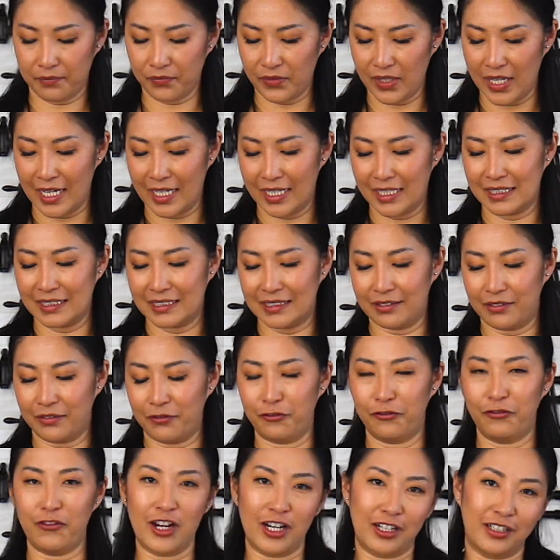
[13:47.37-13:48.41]
is
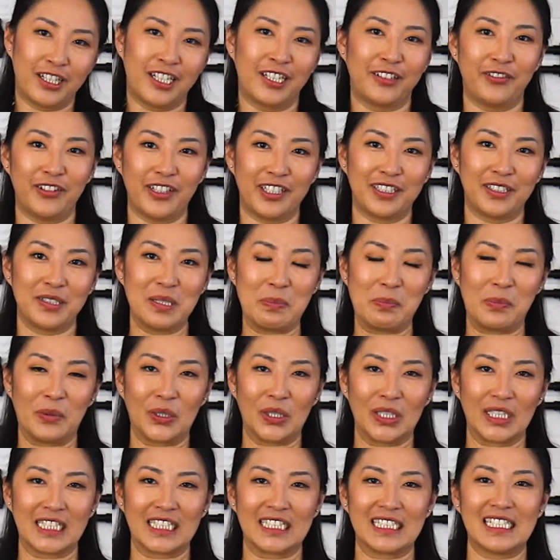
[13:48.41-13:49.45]
very
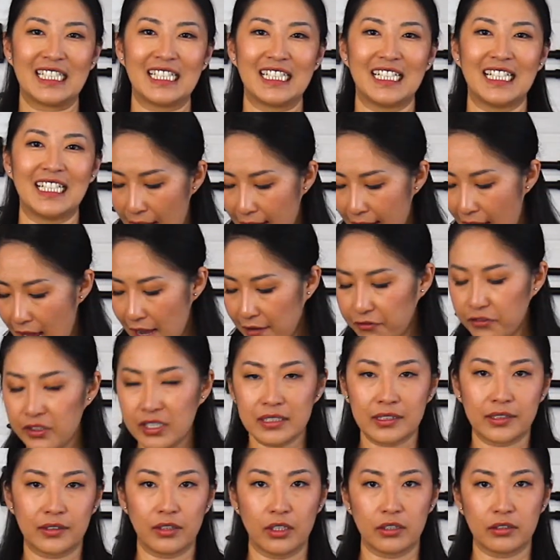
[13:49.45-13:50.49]
important. I have
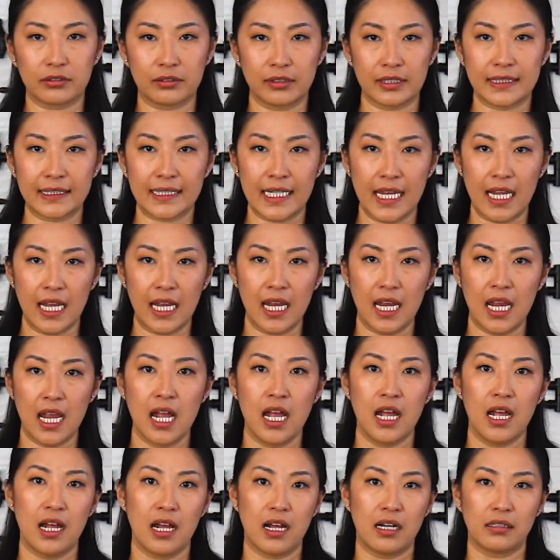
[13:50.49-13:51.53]
this Le Creuset
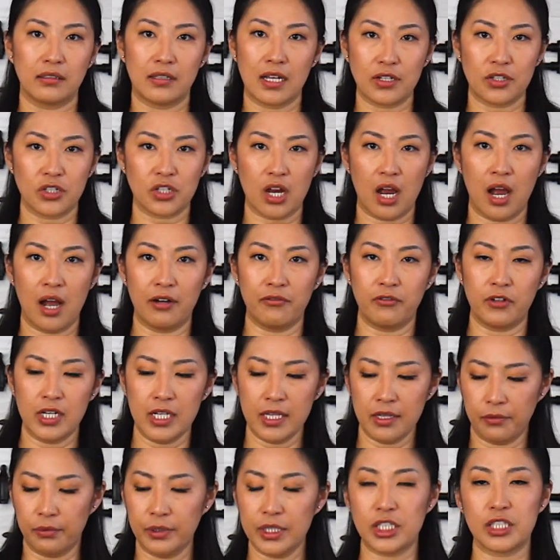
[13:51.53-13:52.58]
Dutch
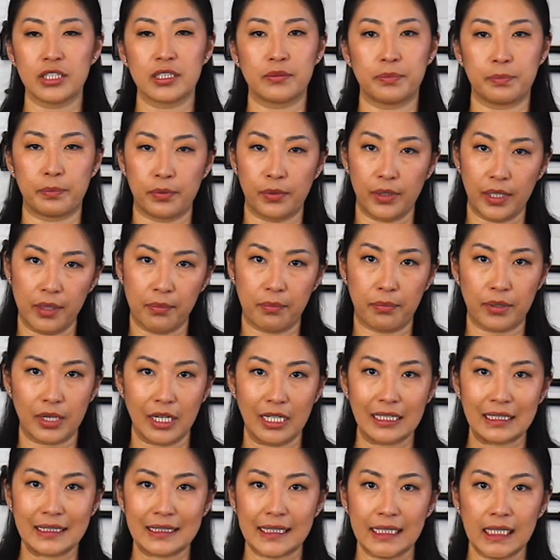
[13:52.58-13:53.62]
oven, which is pretty
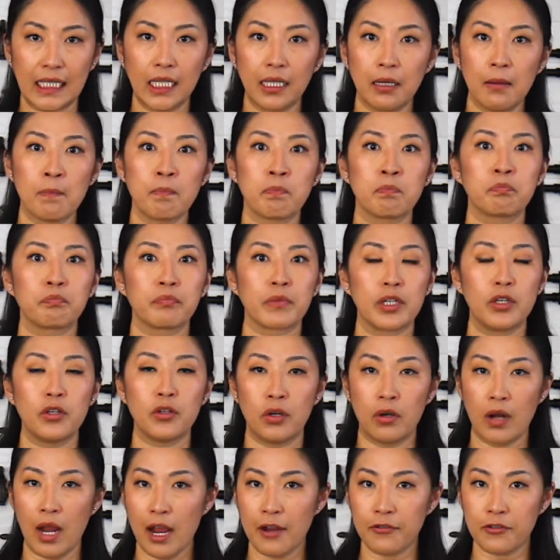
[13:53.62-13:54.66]
pricey. You
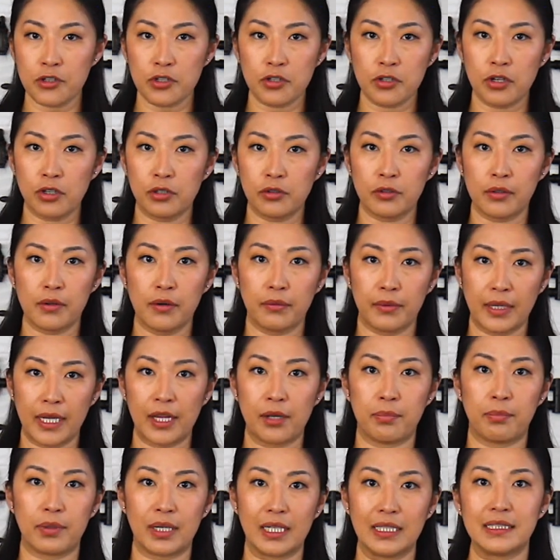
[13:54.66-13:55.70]
don't have to go with
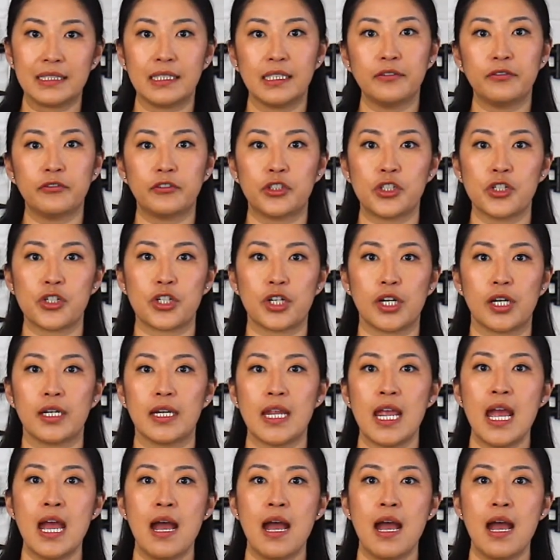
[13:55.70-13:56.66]
a pricey version,